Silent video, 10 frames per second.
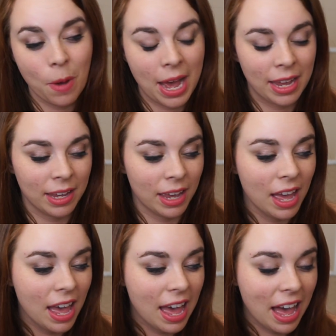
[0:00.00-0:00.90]
I
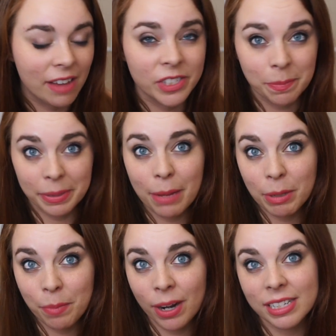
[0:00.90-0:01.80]
have some
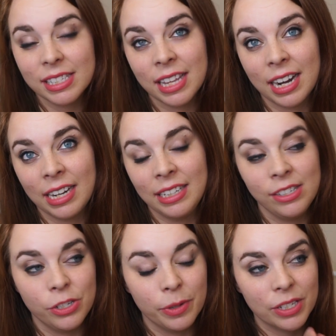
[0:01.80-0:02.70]
plumbing parts that I
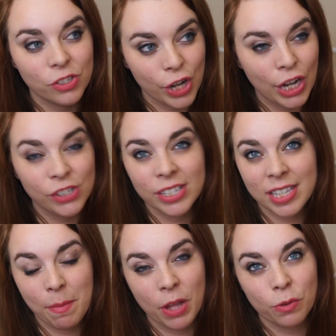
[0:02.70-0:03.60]
need to exchange because
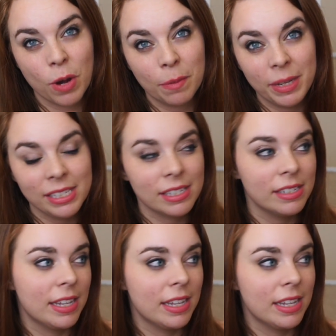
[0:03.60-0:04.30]
I bought the wrong pieces,